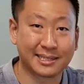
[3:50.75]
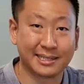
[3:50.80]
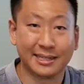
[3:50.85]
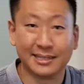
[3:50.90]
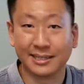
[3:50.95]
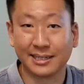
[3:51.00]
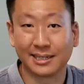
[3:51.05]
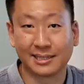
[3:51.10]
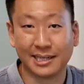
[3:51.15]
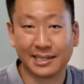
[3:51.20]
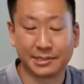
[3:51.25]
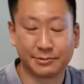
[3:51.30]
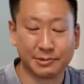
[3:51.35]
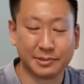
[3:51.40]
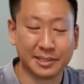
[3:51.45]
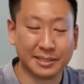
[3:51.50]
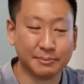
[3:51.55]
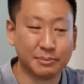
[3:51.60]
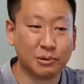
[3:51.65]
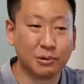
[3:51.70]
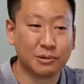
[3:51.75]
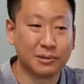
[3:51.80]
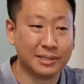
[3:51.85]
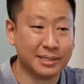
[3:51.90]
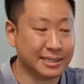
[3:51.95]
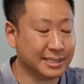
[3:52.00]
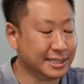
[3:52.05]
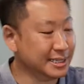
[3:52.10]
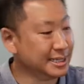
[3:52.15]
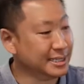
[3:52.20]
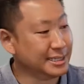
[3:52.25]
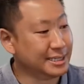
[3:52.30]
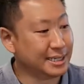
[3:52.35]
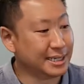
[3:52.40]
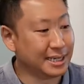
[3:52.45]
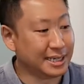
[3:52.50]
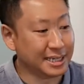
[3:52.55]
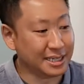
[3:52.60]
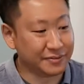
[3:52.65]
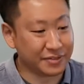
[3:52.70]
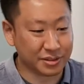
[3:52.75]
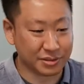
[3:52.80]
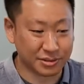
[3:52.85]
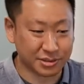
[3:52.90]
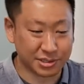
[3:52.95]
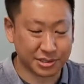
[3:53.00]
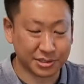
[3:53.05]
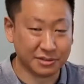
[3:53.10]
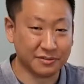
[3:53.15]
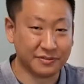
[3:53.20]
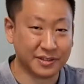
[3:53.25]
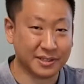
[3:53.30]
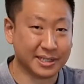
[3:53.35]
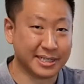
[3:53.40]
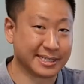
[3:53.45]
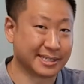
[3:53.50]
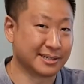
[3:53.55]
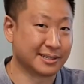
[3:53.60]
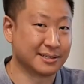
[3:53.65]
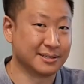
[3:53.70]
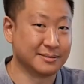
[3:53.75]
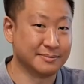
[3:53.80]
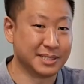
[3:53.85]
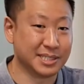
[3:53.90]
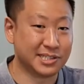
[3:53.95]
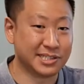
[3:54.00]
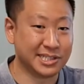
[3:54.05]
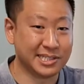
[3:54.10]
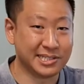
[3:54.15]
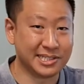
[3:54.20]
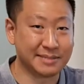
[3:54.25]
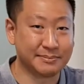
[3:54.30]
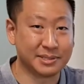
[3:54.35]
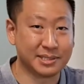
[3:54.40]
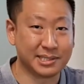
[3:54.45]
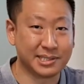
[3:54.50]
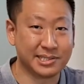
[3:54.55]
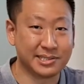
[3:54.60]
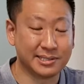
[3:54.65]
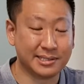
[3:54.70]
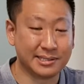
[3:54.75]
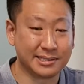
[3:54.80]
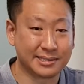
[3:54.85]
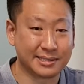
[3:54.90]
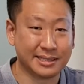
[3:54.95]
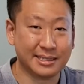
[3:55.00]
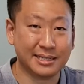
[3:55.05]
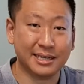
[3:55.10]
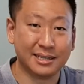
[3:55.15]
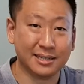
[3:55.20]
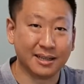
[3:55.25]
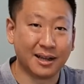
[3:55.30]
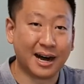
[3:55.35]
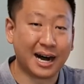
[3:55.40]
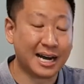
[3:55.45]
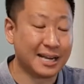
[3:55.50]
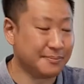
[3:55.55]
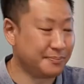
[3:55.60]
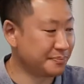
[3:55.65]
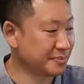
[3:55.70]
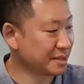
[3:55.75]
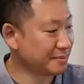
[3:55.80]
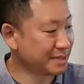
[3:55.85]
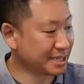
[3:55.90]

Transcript: and I think that's really important if you do feel like you're going to be changing positions a lot,